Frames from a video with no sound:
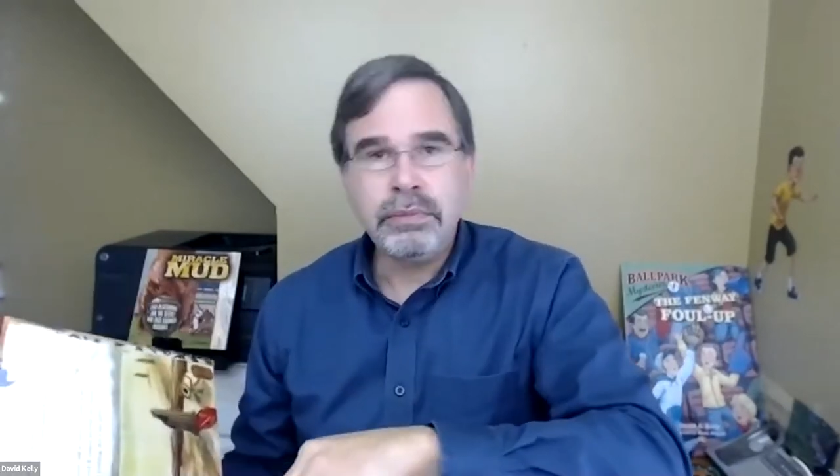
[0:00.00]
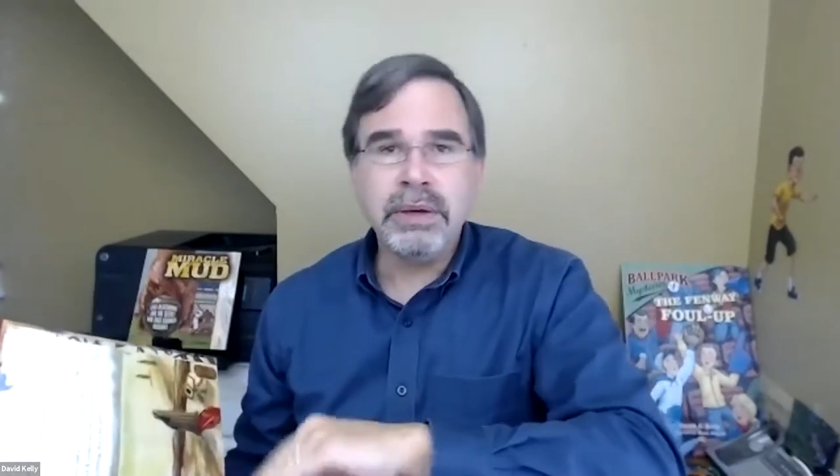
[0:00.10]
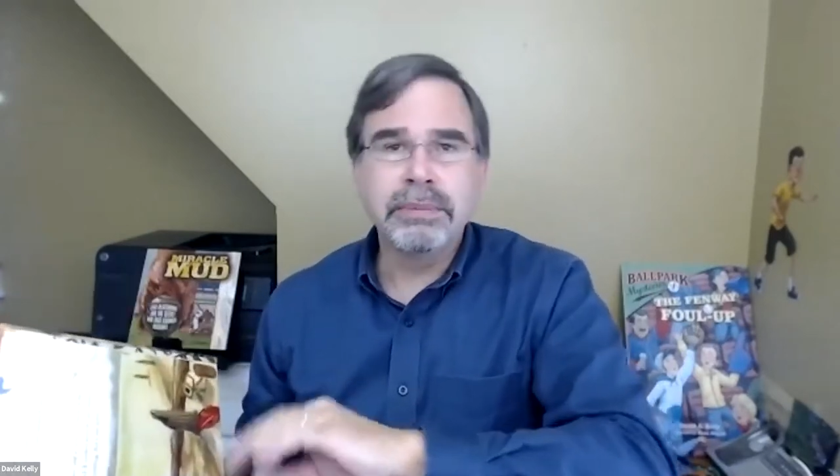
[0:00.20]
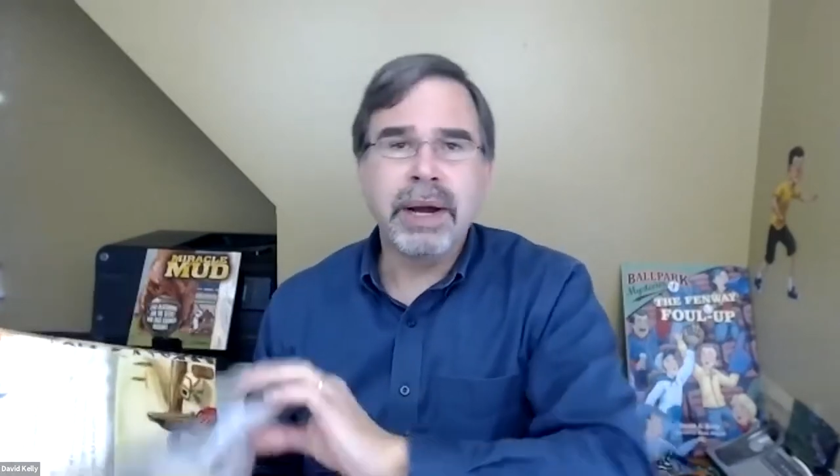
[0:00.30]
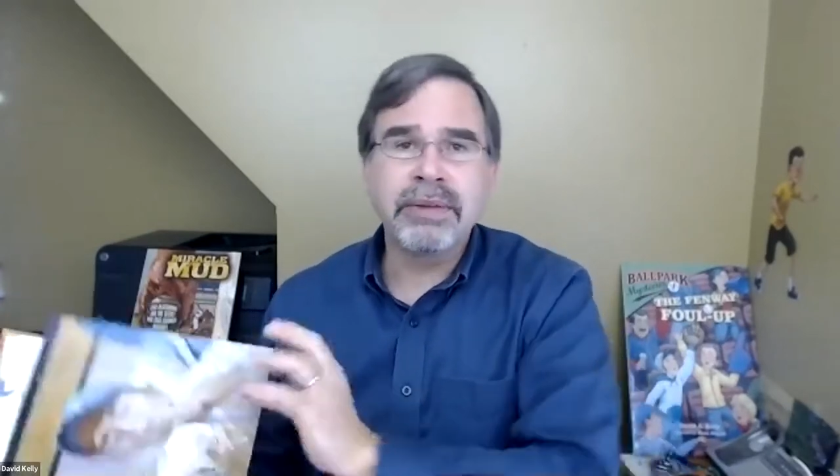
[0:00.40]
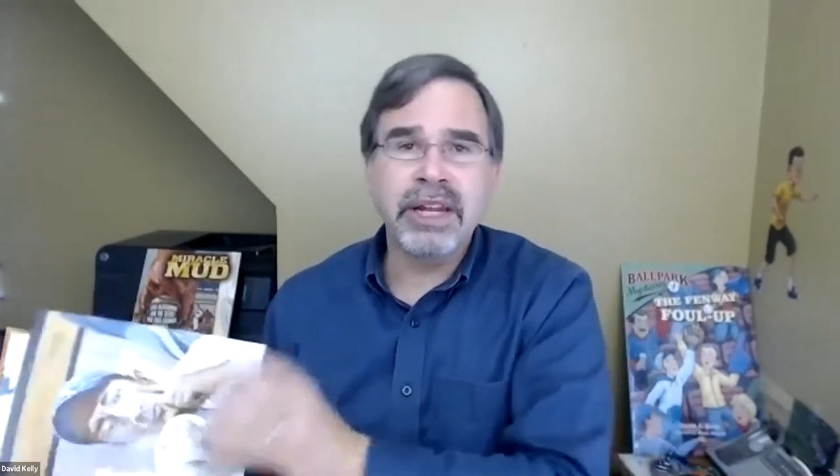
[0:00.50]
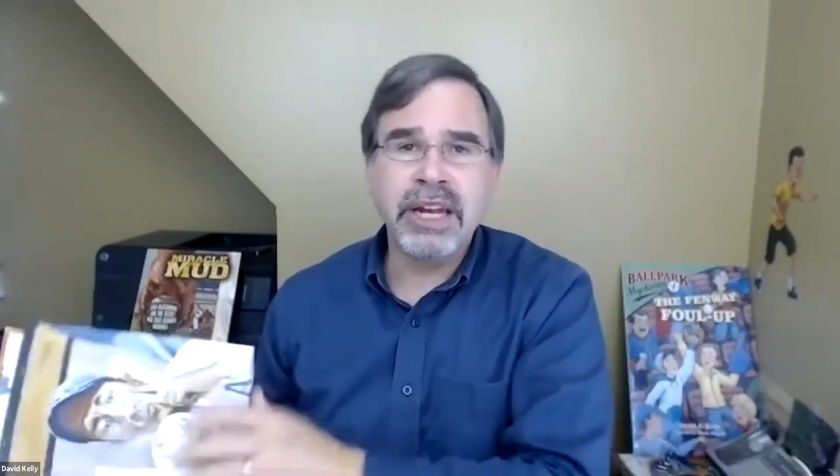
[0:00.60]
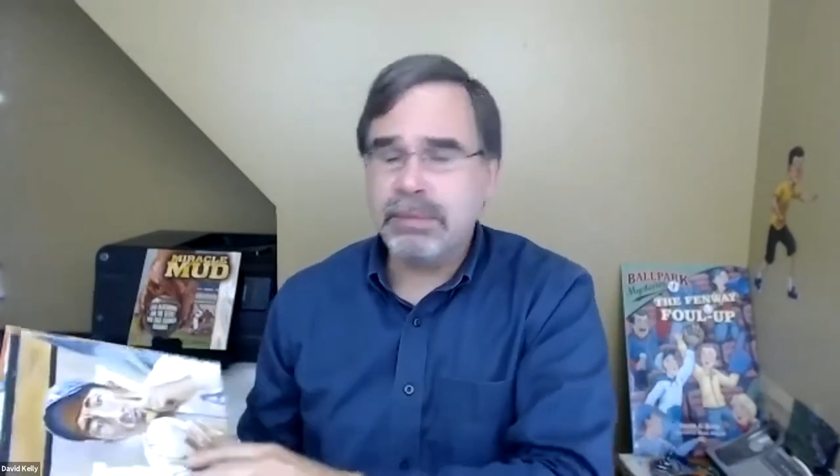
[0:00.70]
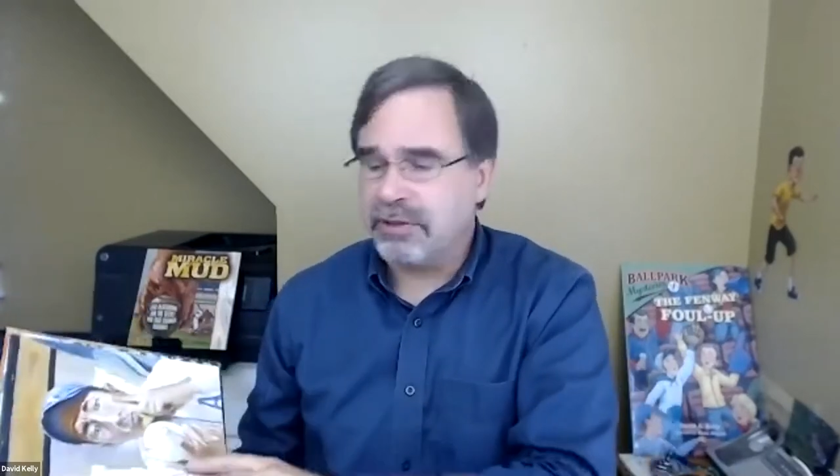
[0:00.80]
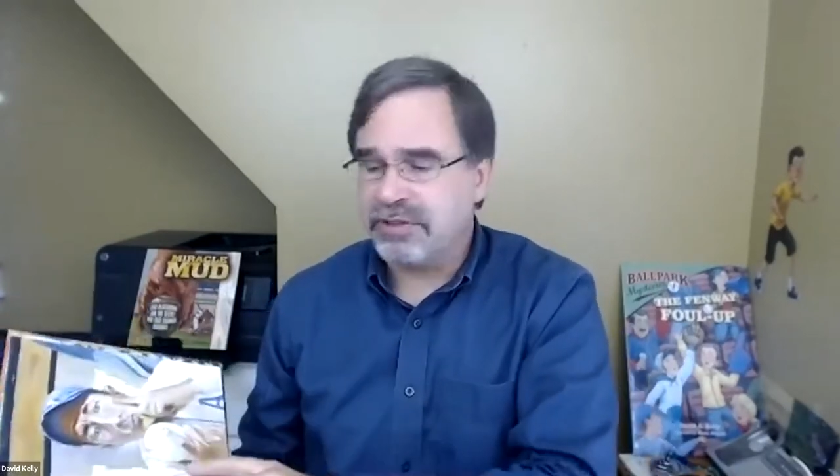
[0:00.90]
by the
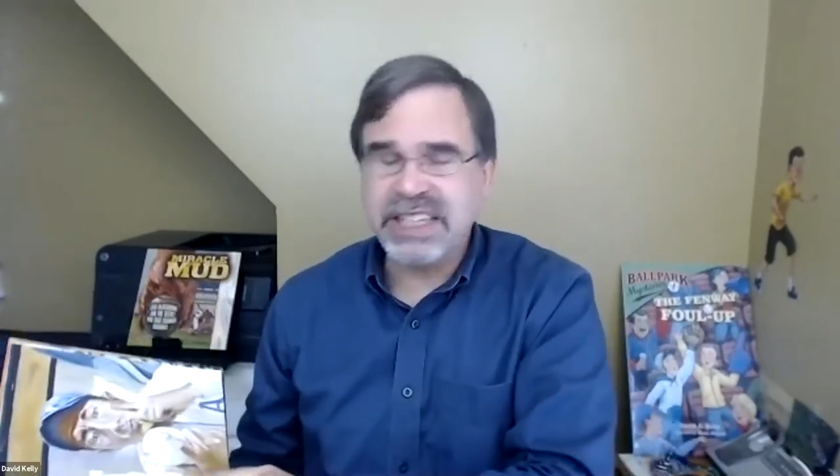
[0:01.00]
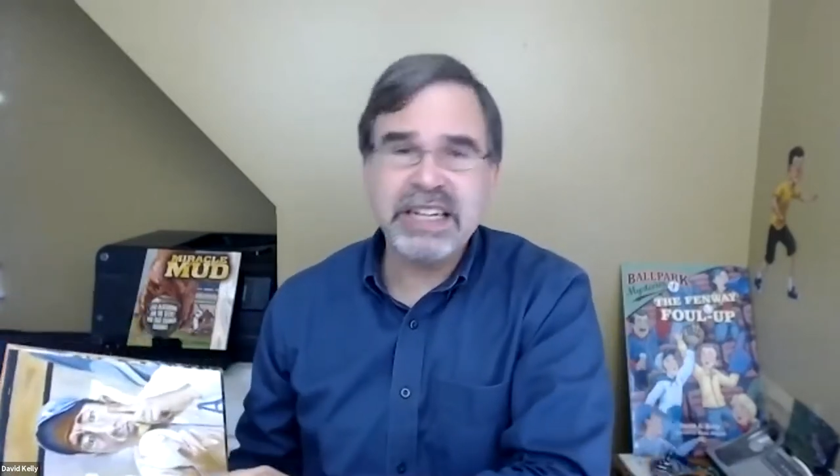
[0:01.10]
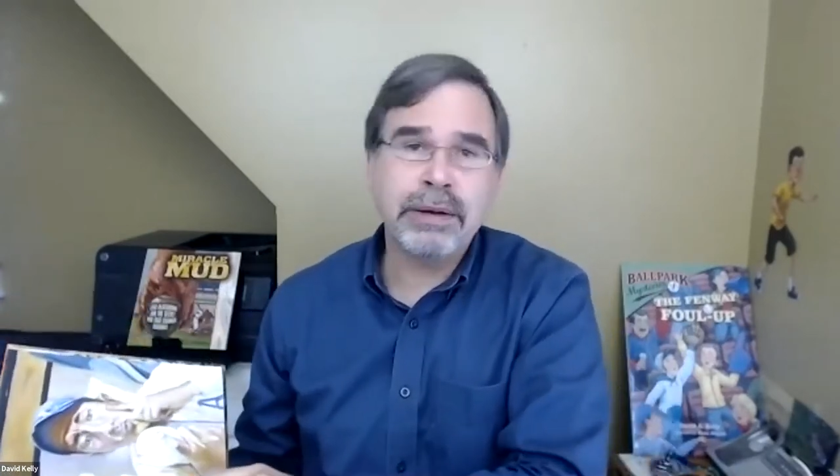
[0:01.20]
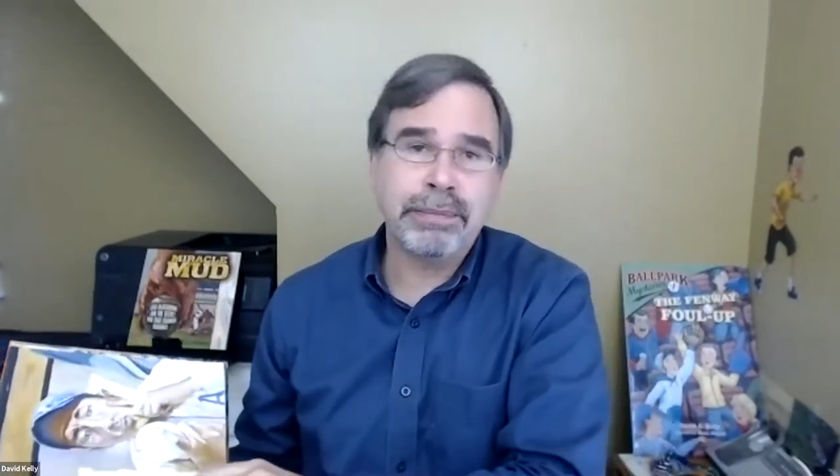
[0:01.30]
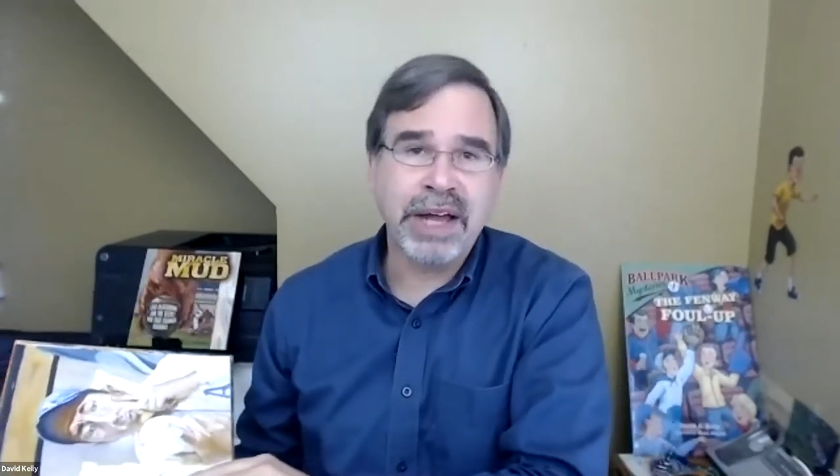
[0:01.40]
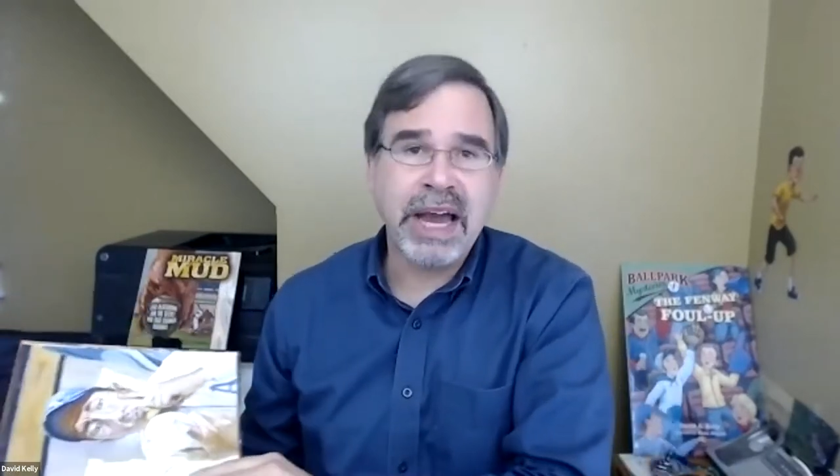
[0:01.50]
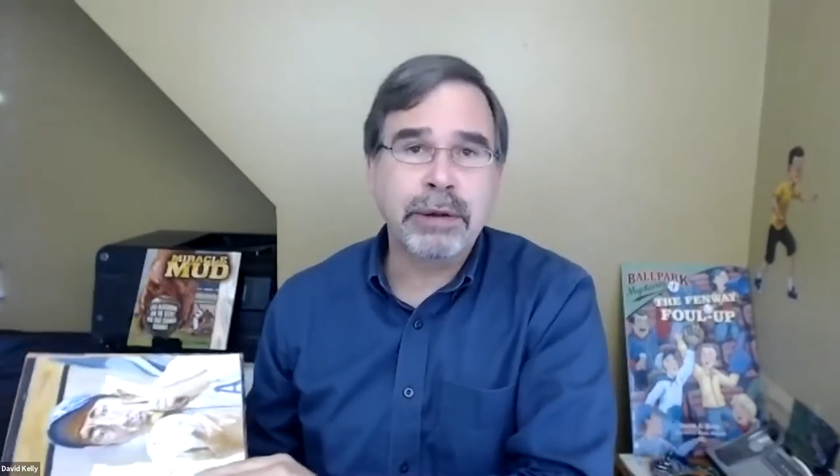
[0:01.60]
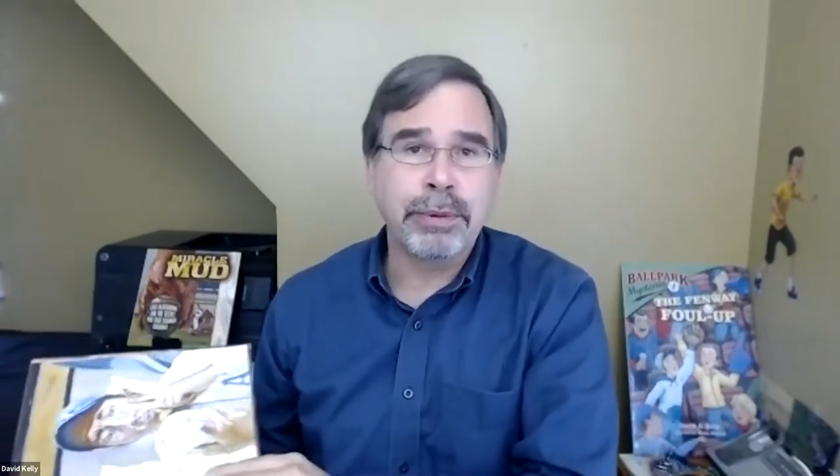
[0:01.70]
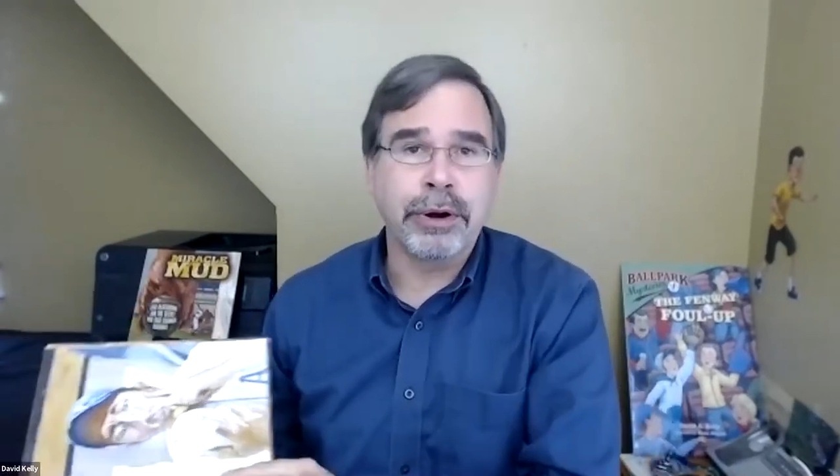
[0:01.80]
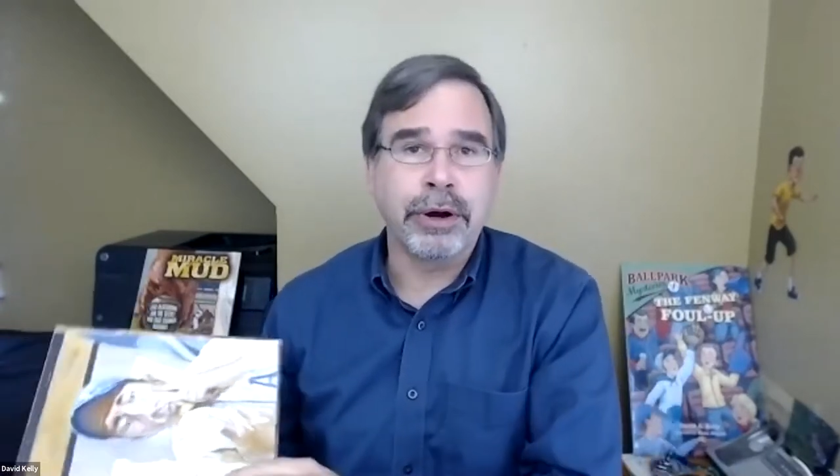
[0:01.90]
name of Lena
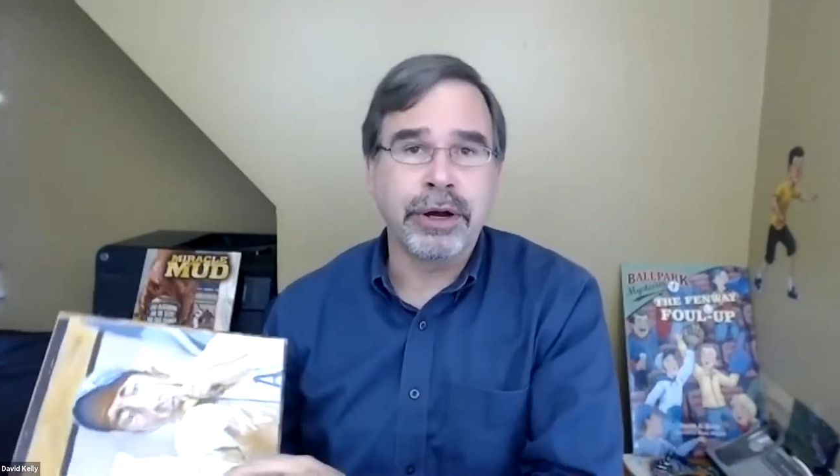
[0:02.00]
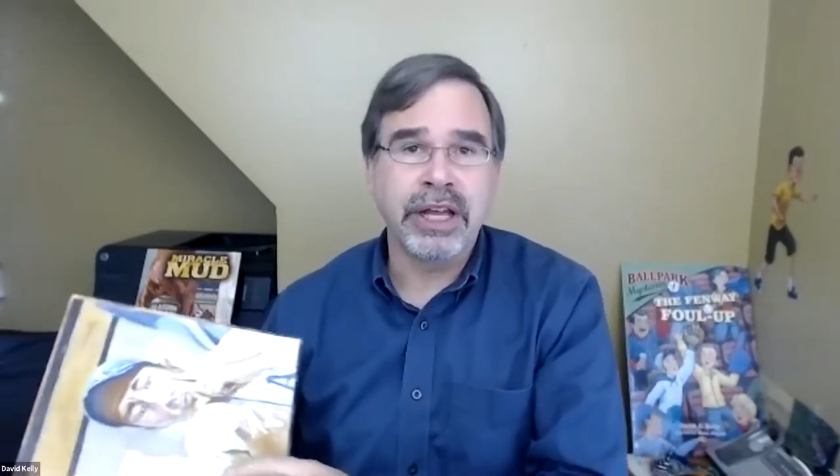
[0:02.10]
Blackburn.